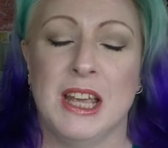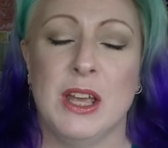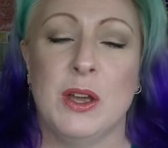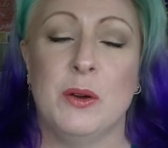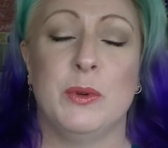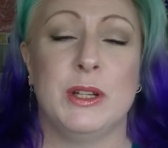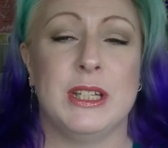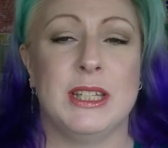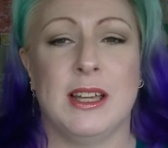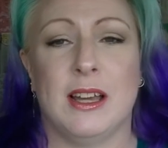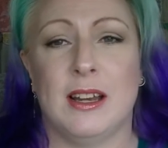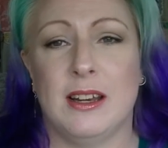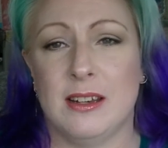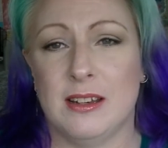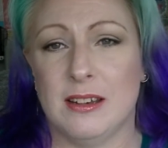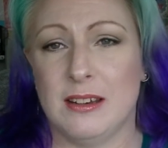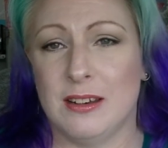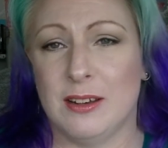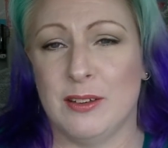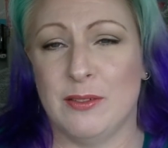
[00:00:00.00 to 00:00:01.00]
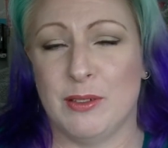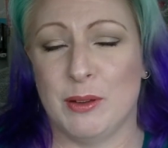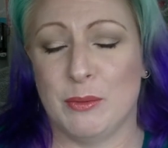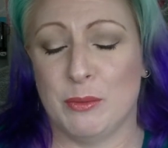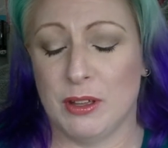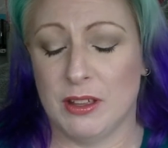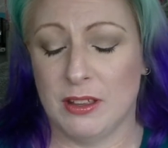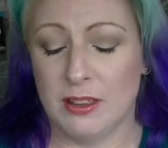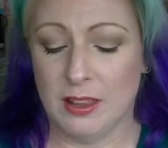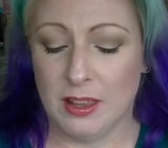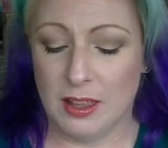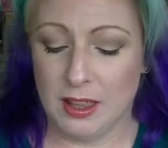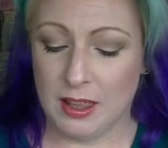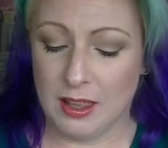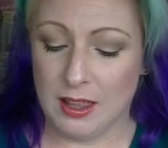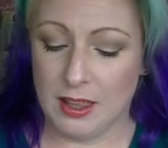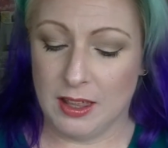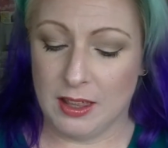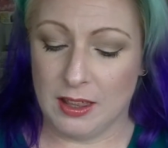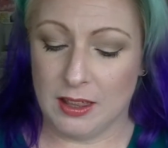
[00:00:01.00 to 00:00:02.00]
We started in November,
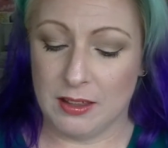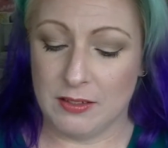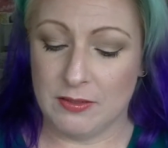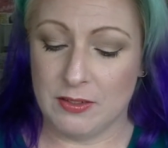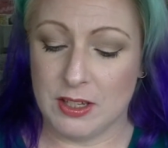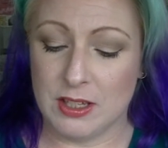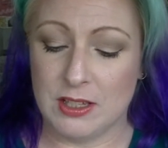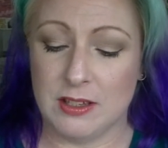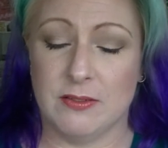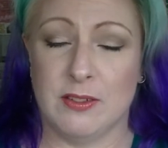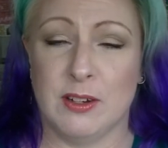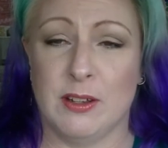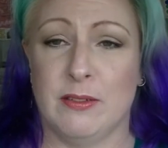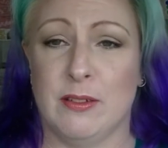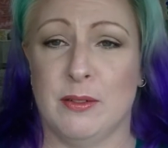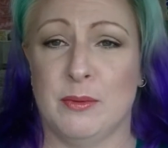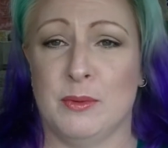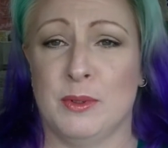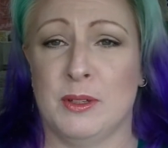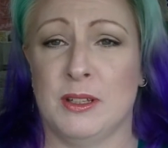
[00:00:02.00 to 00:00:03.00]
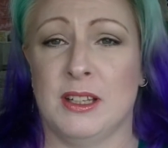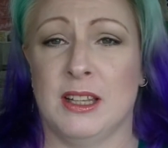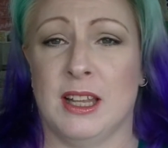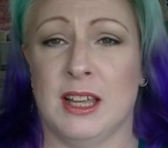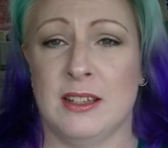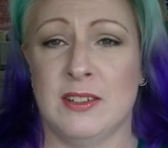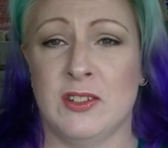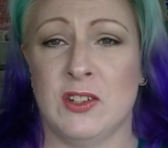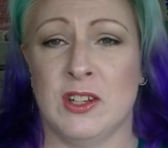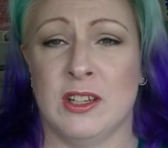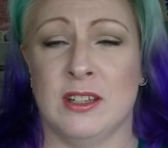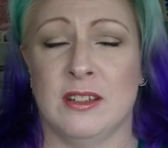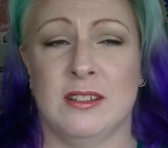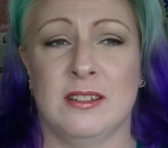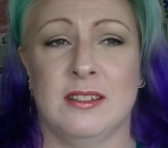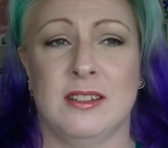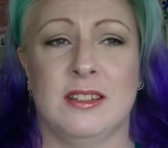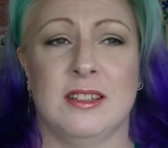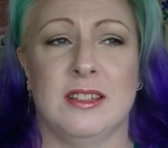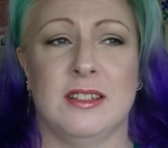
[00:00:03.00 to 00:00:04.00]
the 1st of November last year.
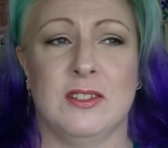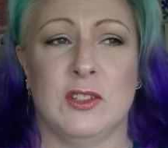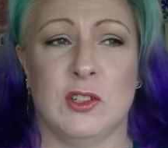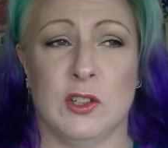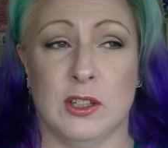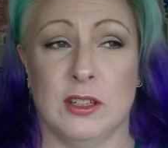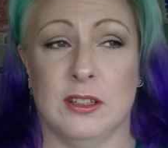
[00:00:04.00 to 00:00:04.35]
So,